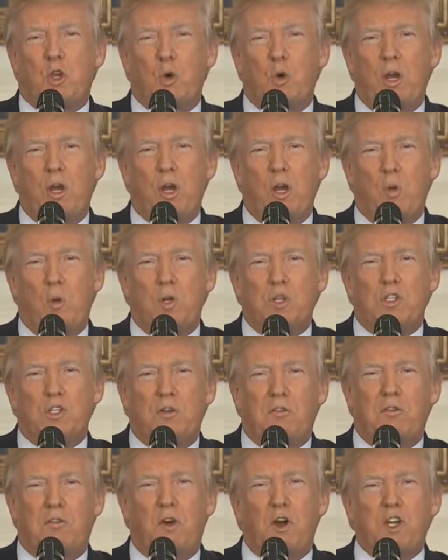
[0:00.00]
Korea was
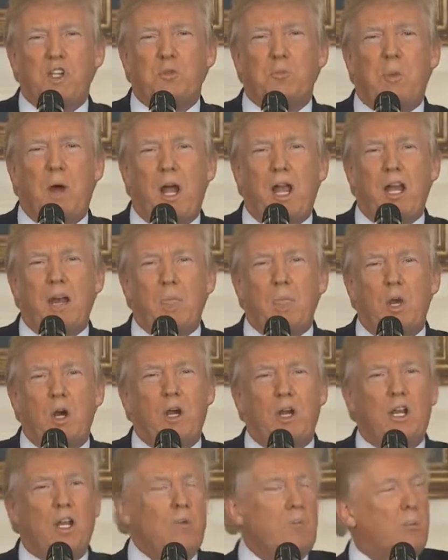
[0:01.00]
the first by an
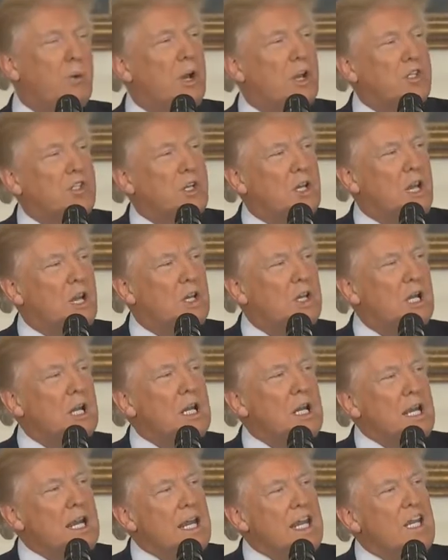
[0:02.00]
American president
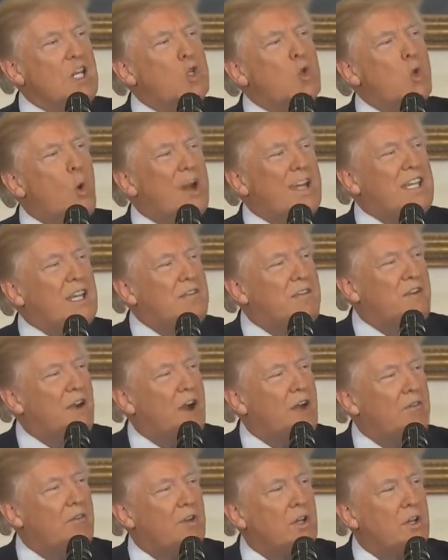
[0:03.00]
in
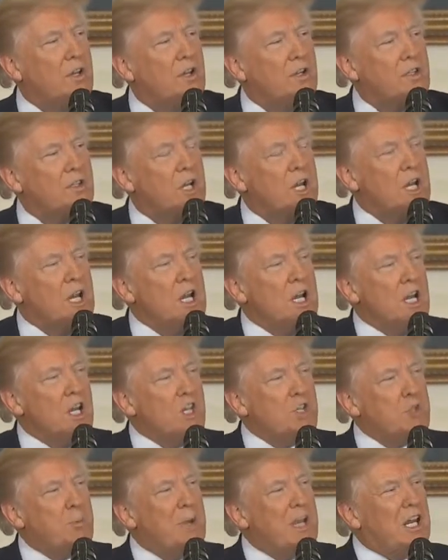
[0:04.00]
25 years.
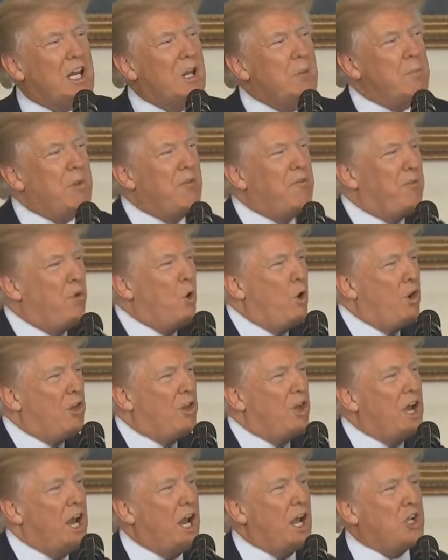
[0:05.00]
Speaking before
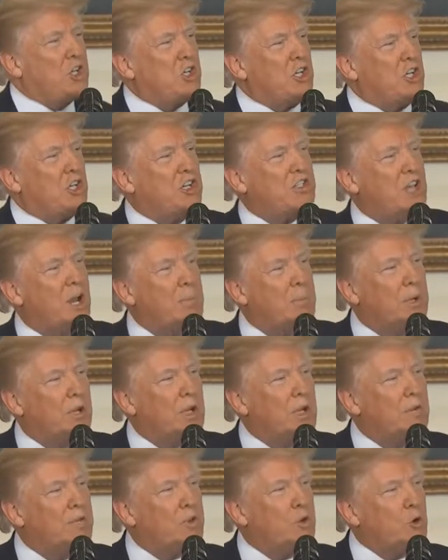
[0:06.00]
the National
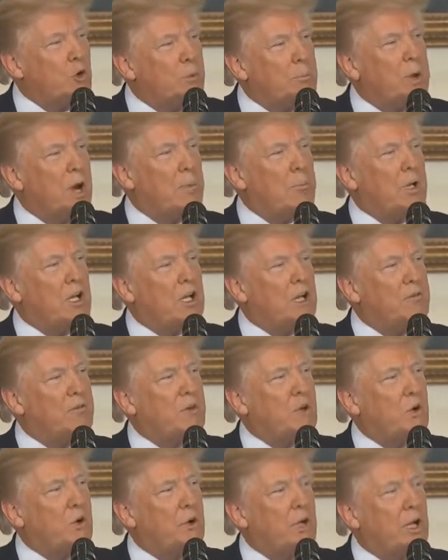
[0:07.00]
Assembly of the Republic of
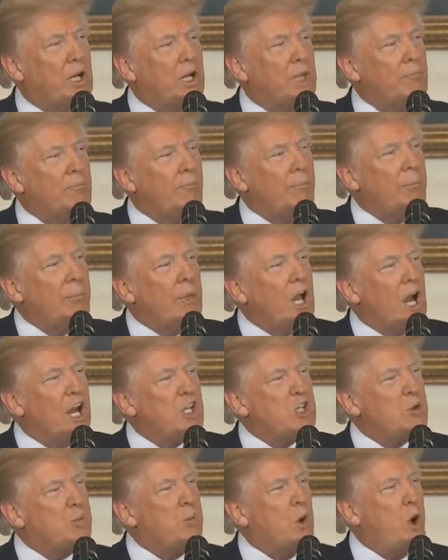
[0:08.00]
Korea,
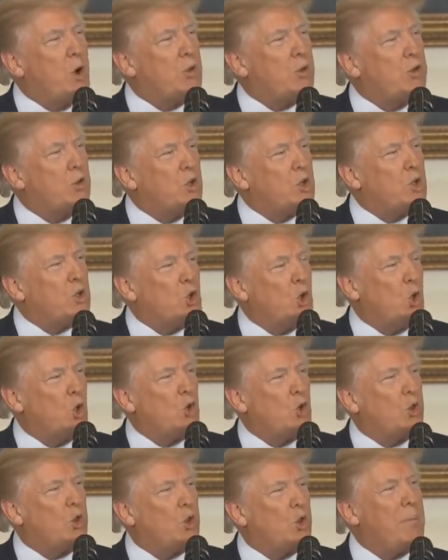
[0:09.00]
I spoke the
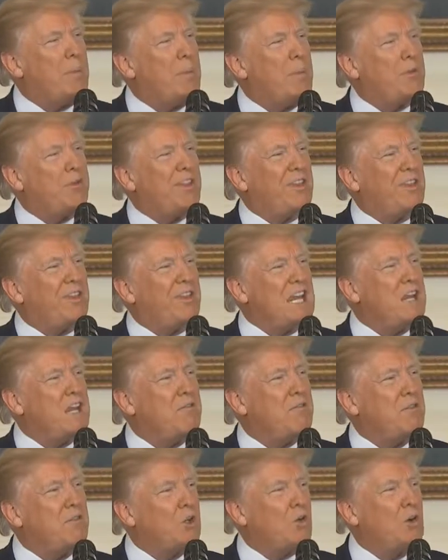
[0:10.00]
truth about the
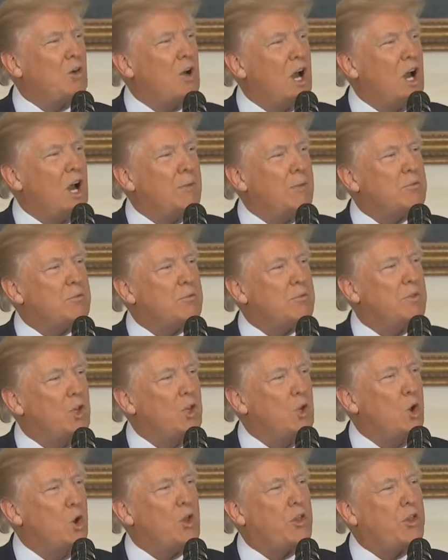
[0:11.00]
evil crimes of the
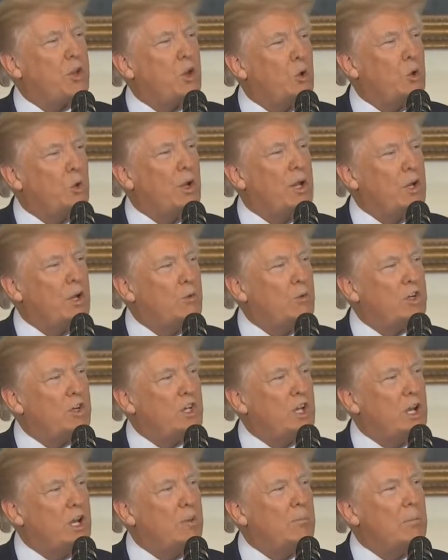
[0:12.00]
North Korean
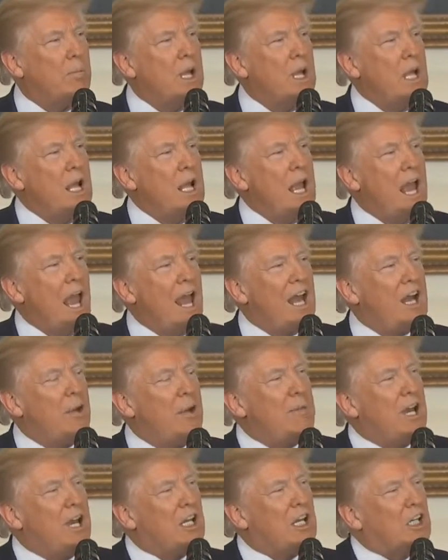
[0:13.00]
regime, and I
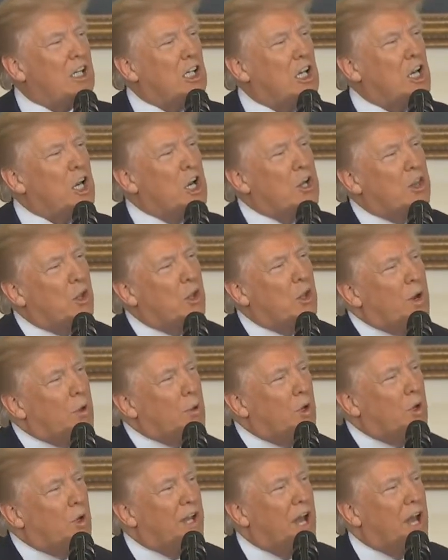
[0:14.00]
made clear that we
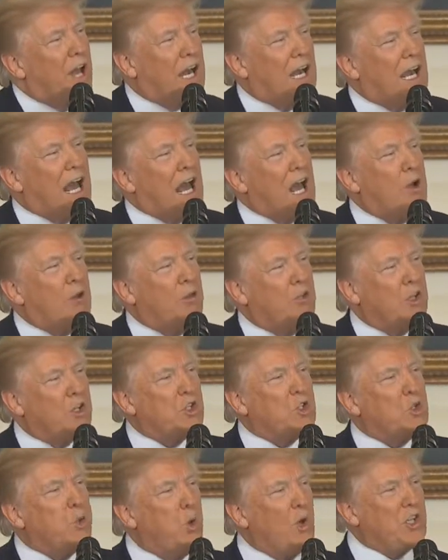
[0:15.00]
will not allow
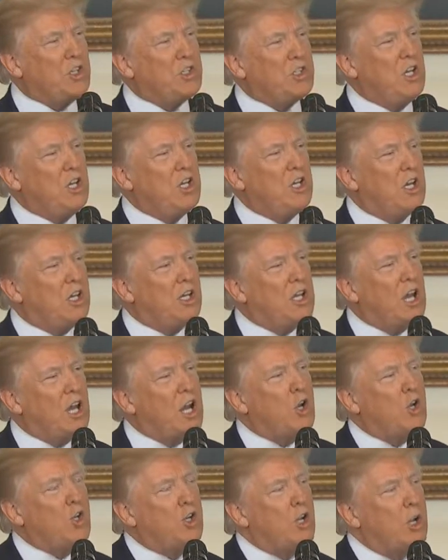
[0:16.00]
this twisted
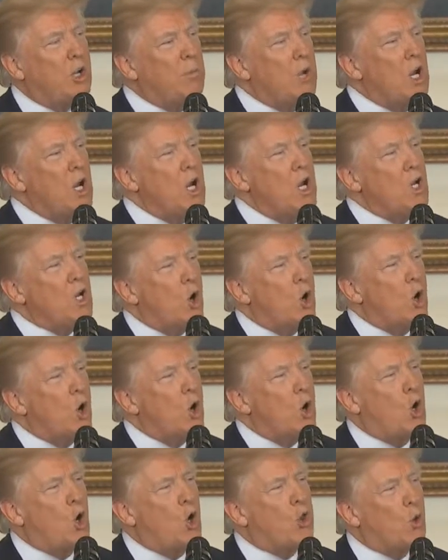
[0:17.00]
dictatorship to
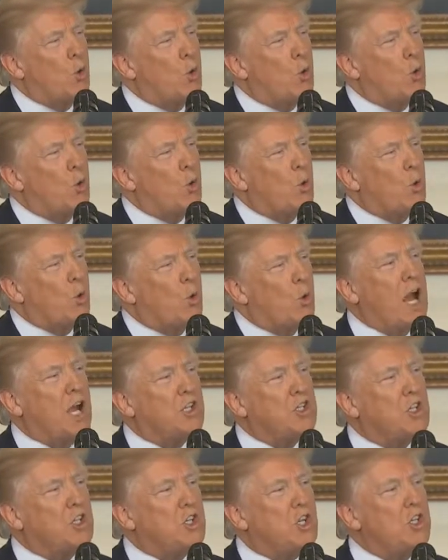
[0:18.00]
hold the world
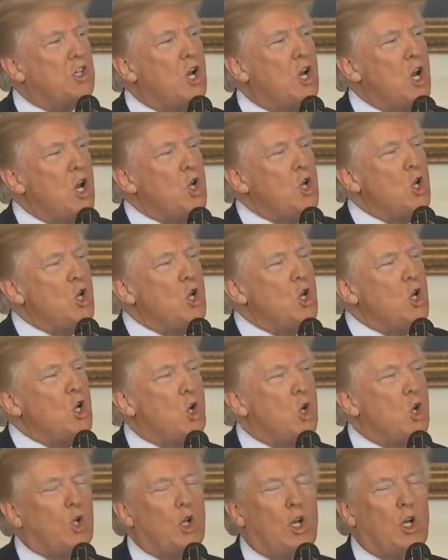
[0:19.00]
hostage to
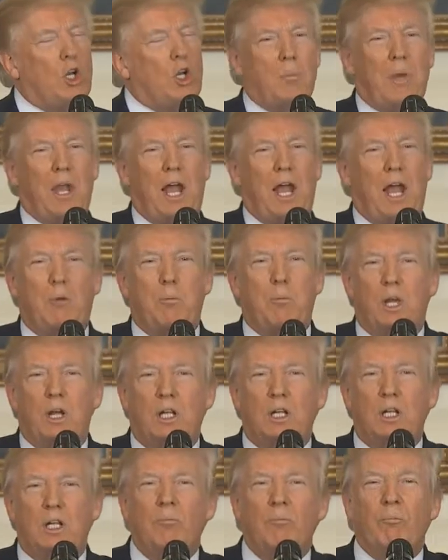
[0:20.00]
nuclear
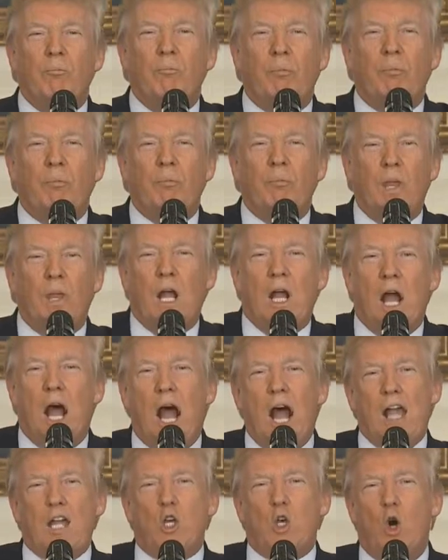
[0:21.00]
blackmail.
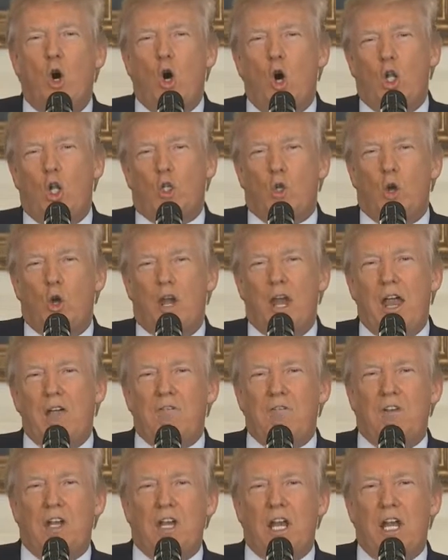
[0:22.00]
I called on
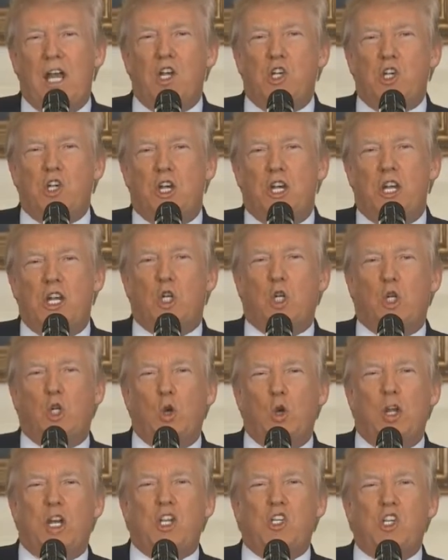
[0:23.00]
every nation,
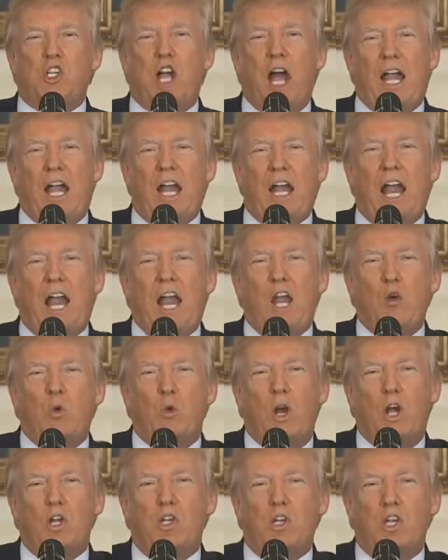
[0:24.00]
including China and
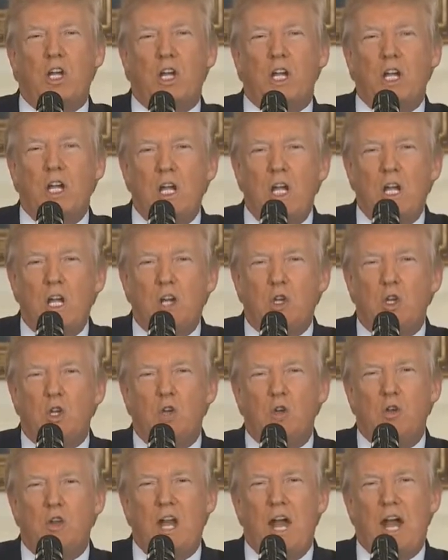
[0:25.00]
Russia, to
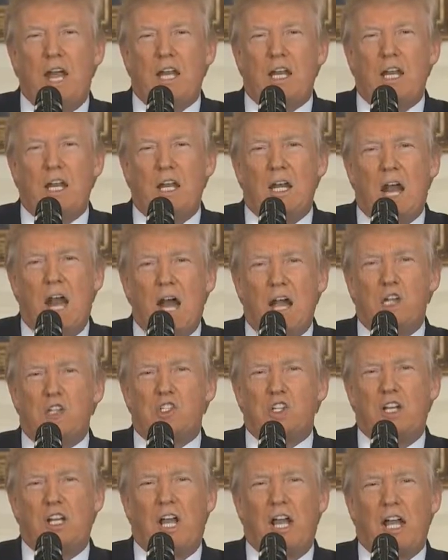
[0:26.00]
unite in
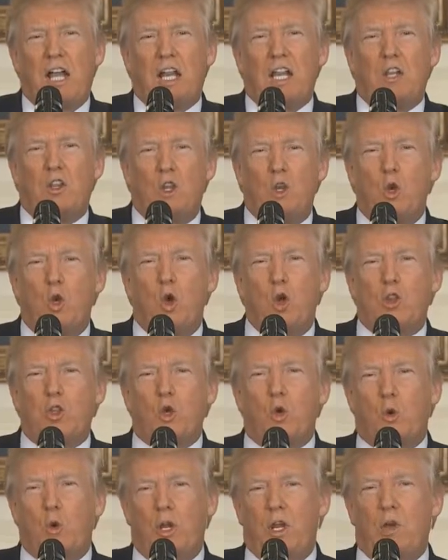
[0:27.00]
isolating the North
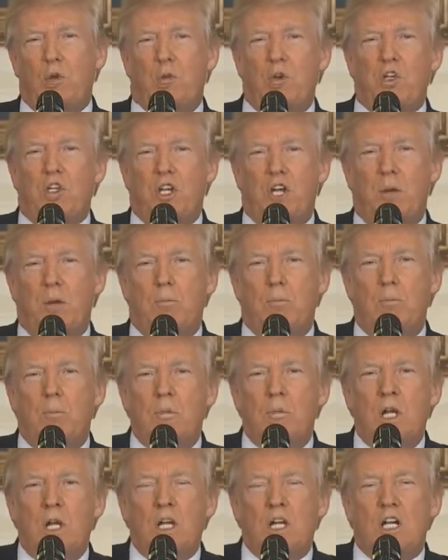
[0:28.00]
Korean regime,
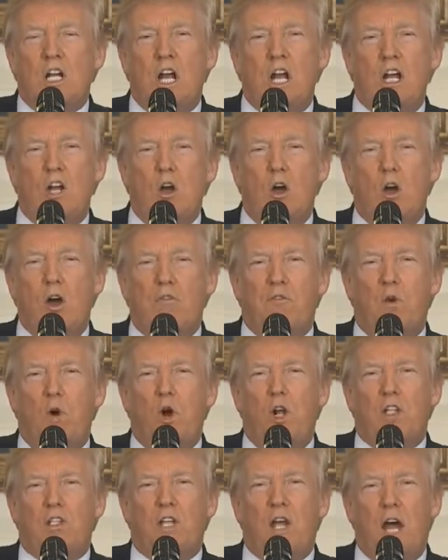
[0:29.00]
cutting off
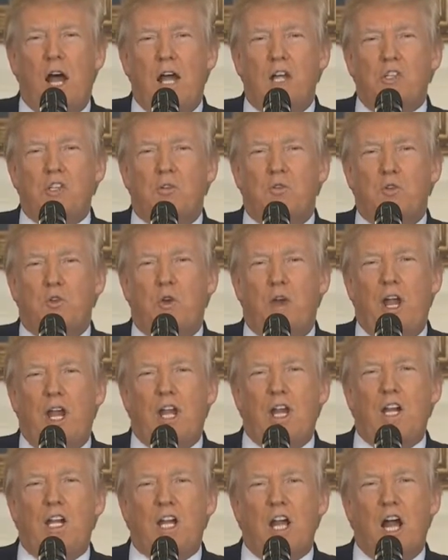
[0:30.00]
all ties of
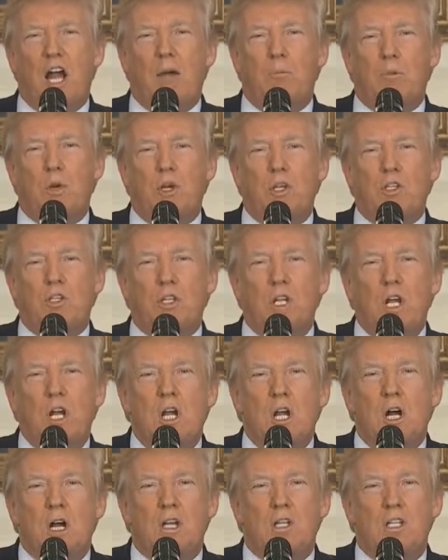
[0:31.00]
trade and commerce
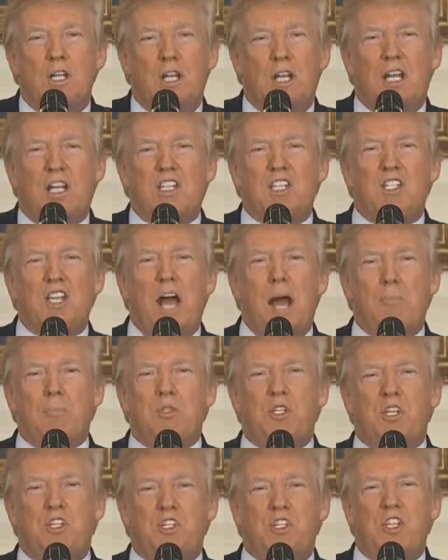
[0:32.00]
until it
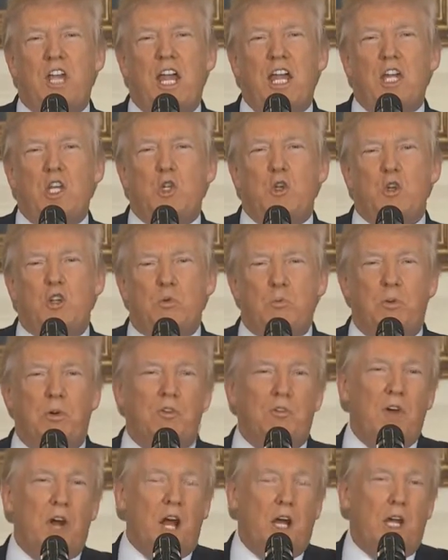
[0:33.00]
stops its dangerous
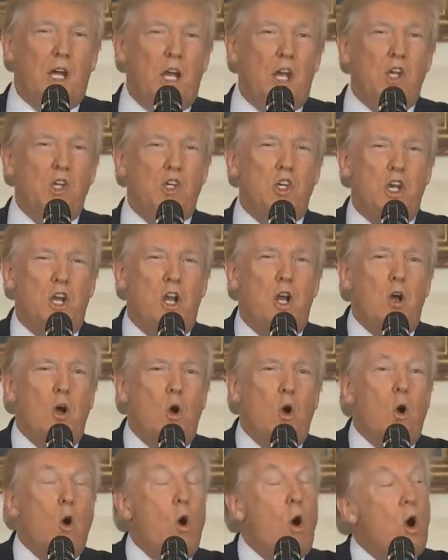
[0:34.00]
provocation
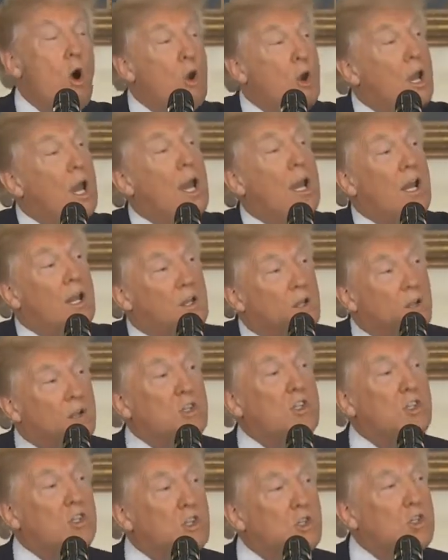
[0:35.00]
on, and
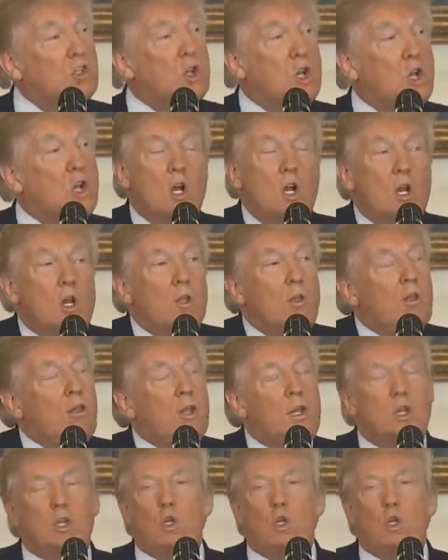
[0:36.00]
this is the